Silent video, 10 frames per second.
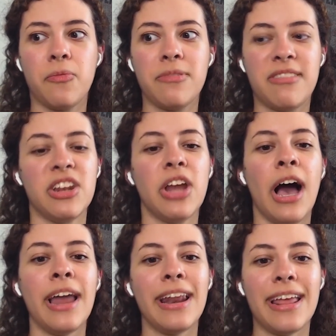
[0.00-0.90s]
did
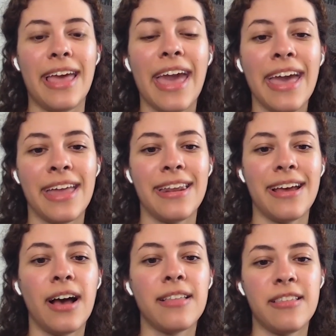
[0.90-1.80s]
not hit
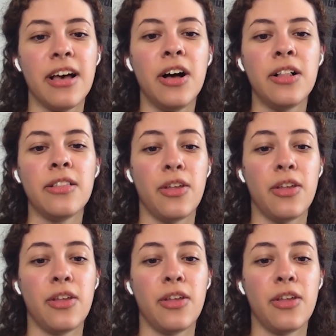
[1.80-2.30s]
until